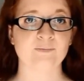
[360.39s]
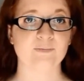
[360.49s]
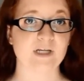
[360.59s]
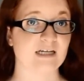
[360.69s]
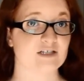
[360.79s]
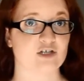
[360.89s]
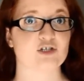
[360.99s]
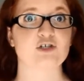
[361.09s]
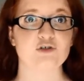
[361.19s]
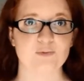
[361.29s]
is a
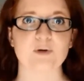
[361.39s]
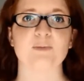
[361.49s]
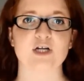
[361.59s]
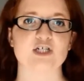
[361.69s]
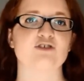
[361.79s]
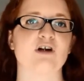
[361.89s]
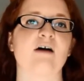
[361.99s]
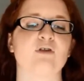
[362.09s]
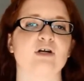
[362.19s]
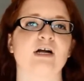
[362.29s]
super budget
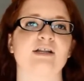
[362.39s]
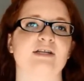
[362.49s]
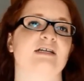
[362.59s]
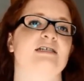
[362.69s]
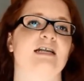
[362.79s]
traveler and thinks that